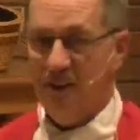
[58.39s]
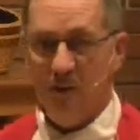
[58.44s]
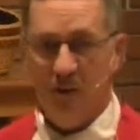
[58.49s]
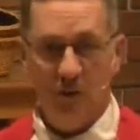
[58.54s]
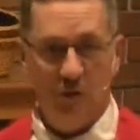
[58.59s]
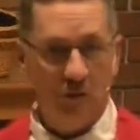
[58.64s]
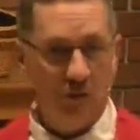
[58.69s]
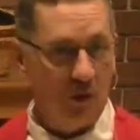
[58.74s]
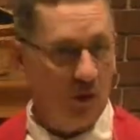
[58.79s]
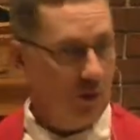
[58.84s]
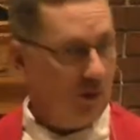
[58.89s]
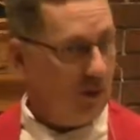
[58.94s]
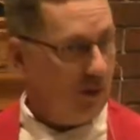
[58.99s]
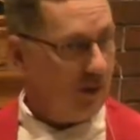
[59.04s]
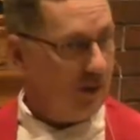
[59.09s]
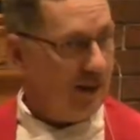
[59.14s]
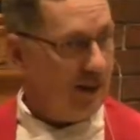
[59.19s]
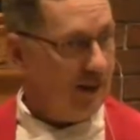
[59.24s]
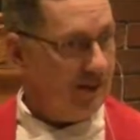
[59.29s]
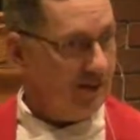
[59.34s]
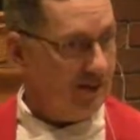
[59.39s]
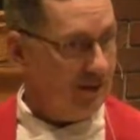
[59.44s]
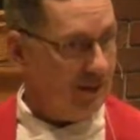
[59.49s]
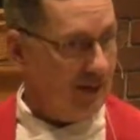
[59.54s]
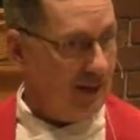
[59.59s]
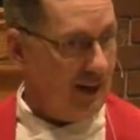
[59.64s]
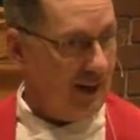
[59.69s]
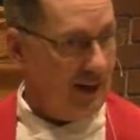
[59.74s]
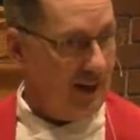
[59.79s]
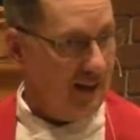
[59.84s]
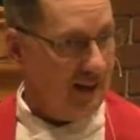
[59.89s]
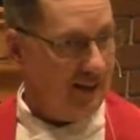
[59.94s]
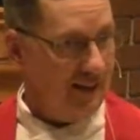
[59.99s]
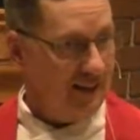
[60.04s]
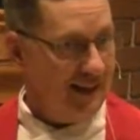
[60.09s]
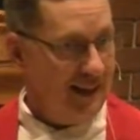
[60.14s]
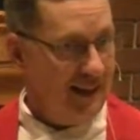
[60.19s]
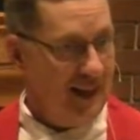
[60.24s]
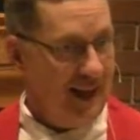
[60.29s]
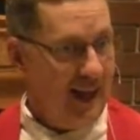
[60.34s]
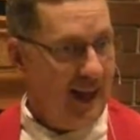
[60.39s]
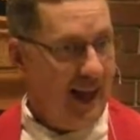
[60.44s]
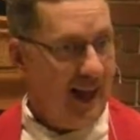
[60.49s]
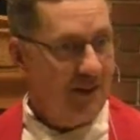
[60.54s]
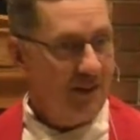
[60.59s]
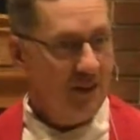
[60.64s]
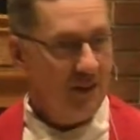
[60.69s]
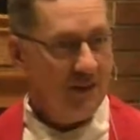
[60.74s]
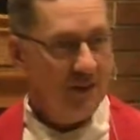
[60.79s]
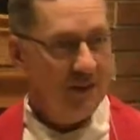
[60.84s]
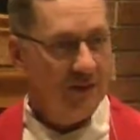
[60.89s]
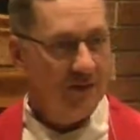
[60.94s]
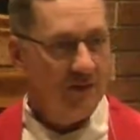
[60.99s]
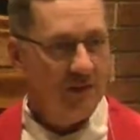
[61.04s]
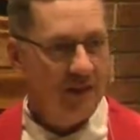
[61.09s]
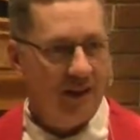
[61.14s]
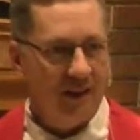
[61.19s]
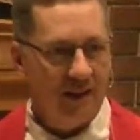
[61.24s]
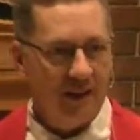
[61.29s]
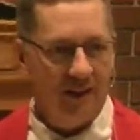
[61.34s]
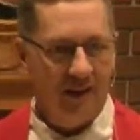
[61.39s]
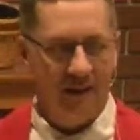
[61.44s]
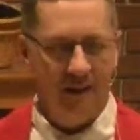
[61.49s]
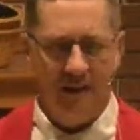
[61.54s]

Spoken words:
Solo gratia. And they're going to say,